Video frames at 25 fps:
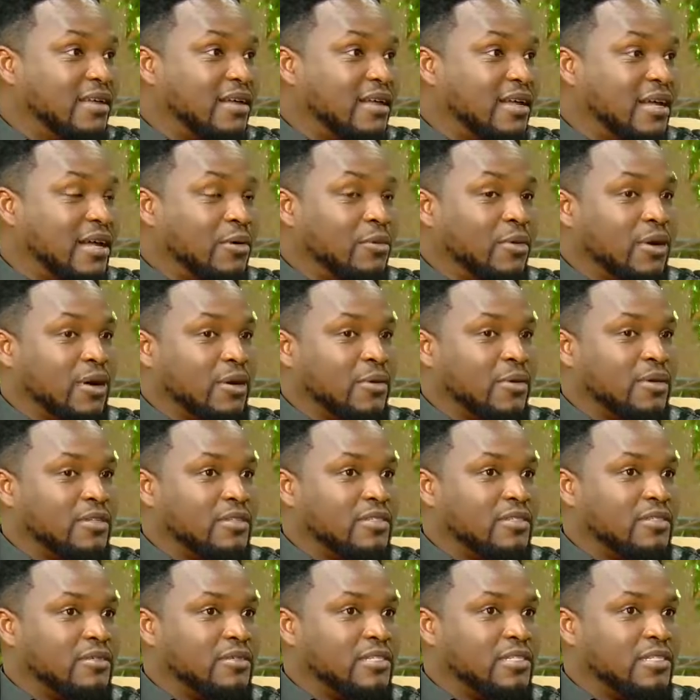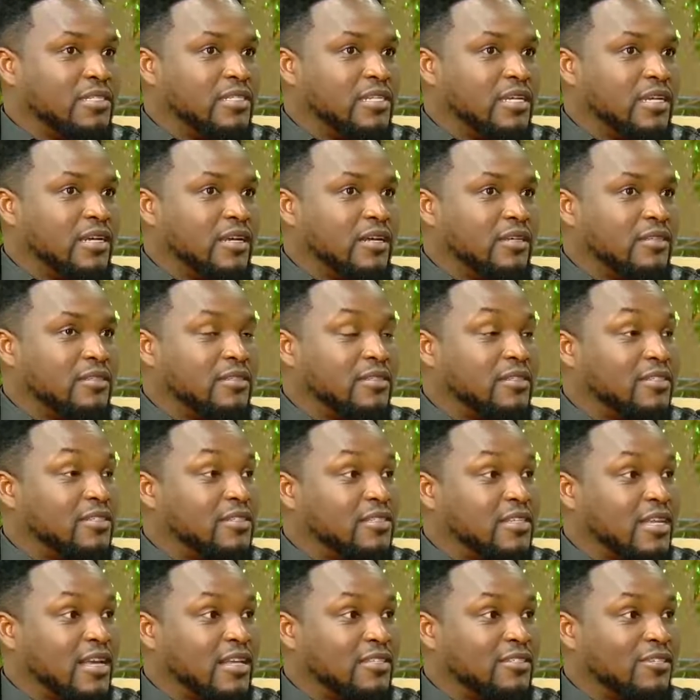I was in India
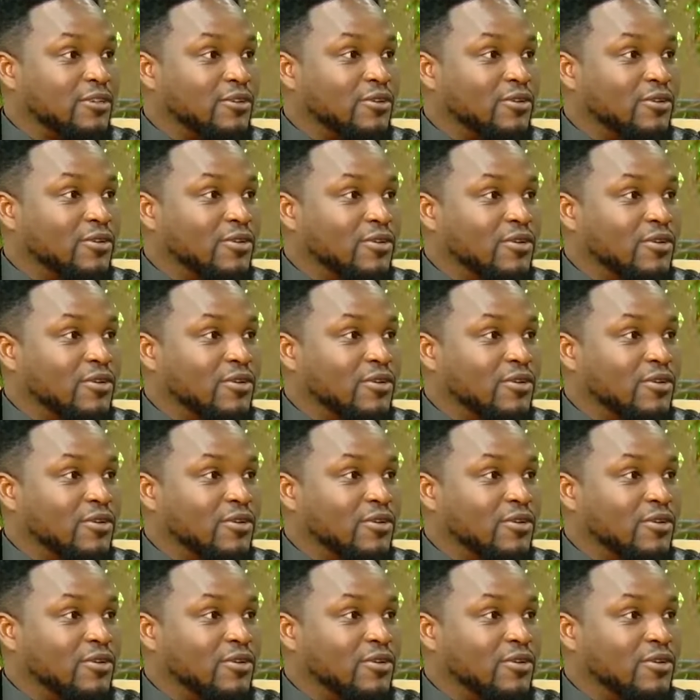6 years ago.